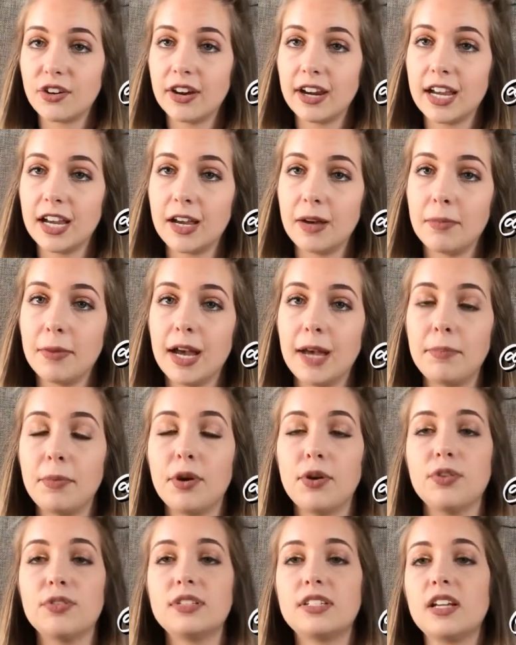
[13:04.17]
Fit on
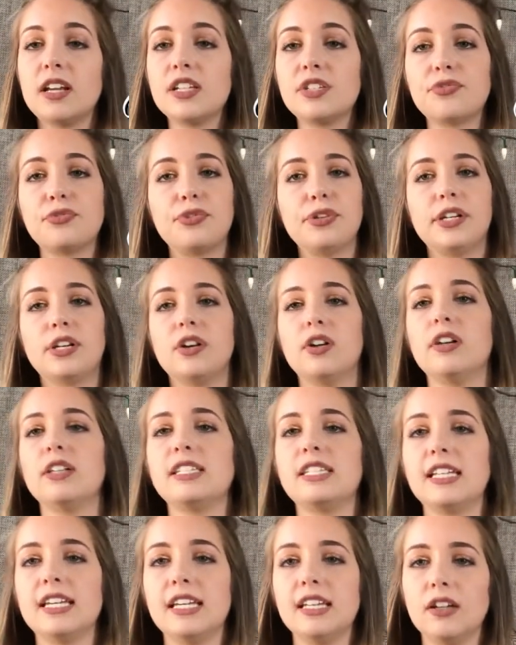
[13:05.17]
Instagram. I post tons
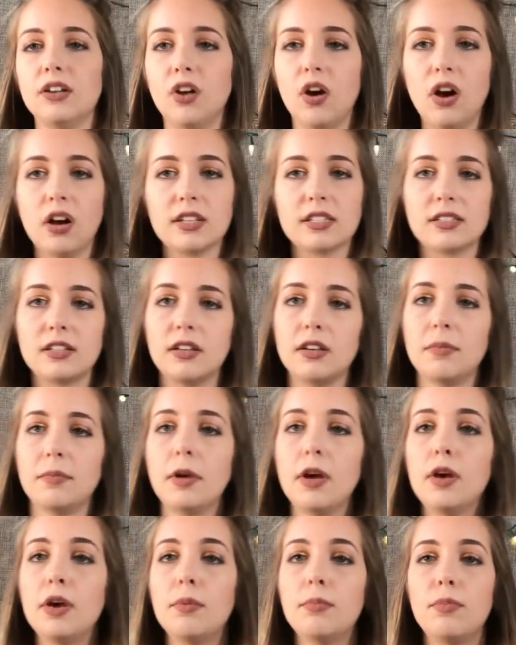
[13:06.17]
of free content and
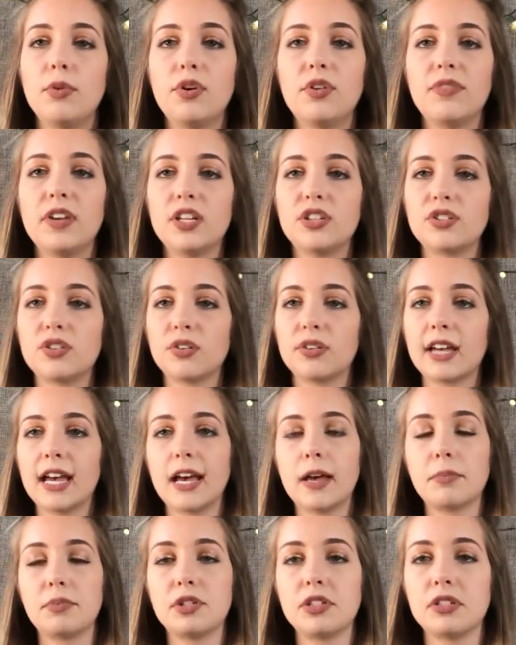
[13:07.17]
awesome
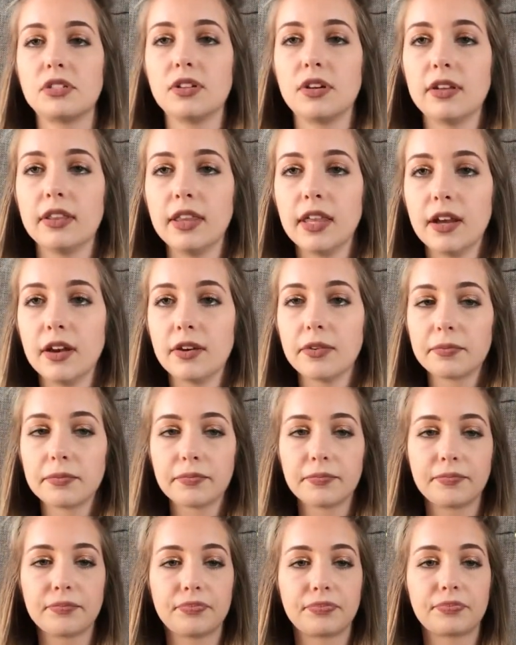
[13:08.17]
motivational captions
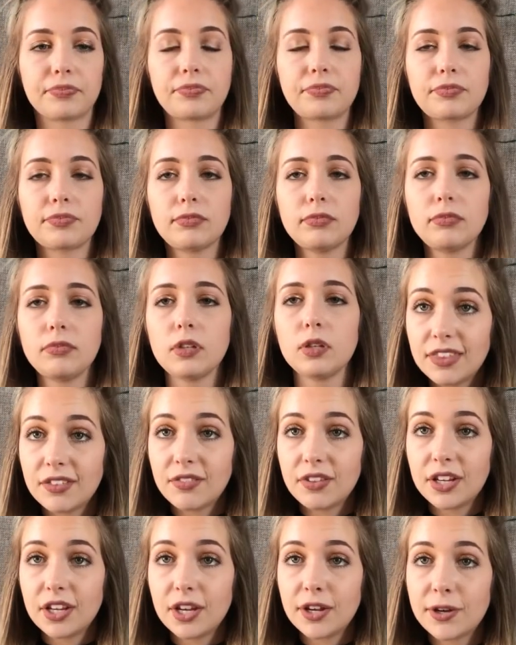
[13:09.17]
on there.
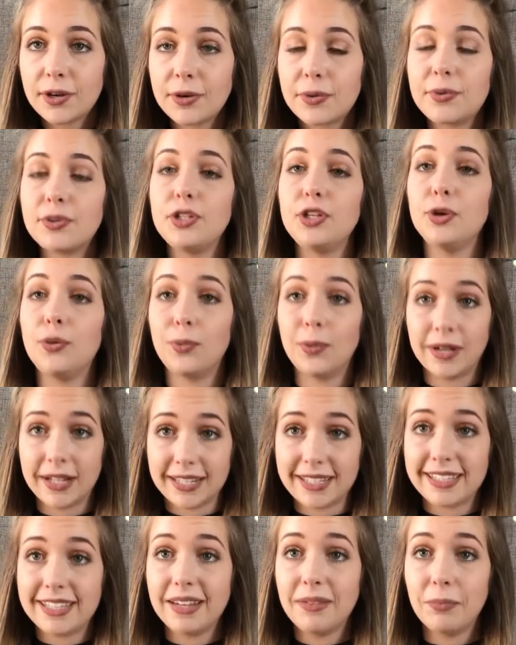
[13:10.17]
If you like the
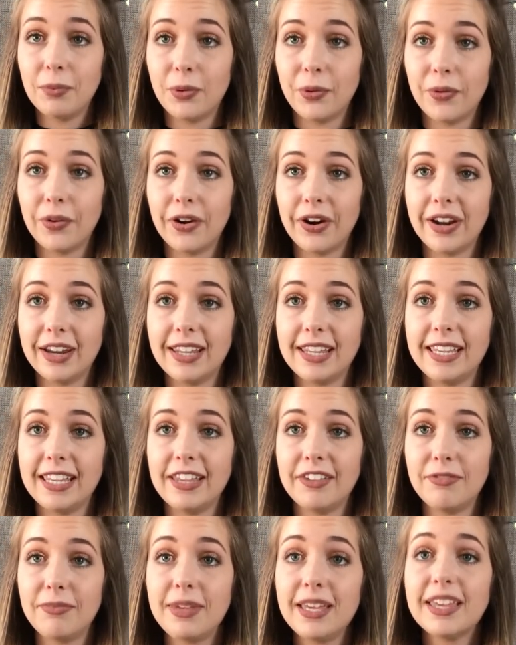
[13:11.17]
video, you'll want to see
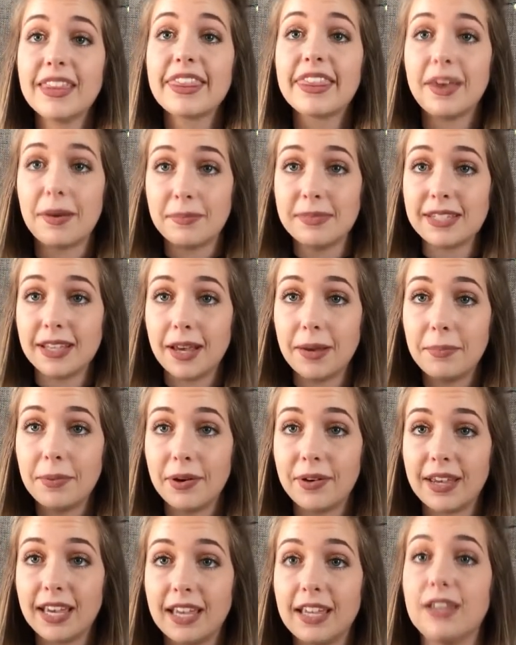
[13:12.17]
more, give me a
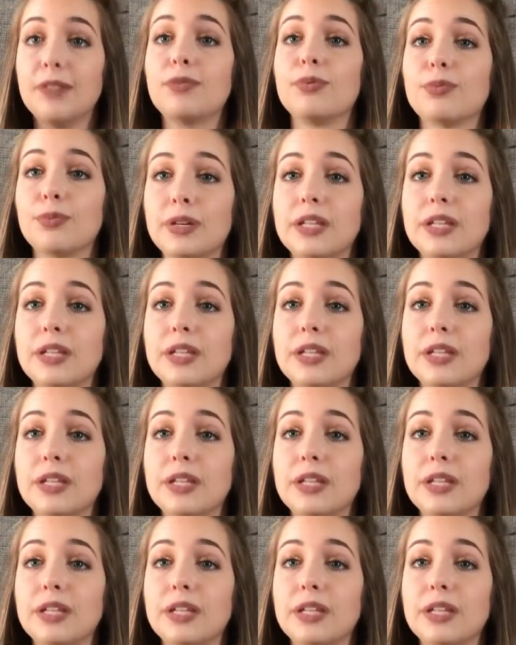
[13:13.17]
thumbs up.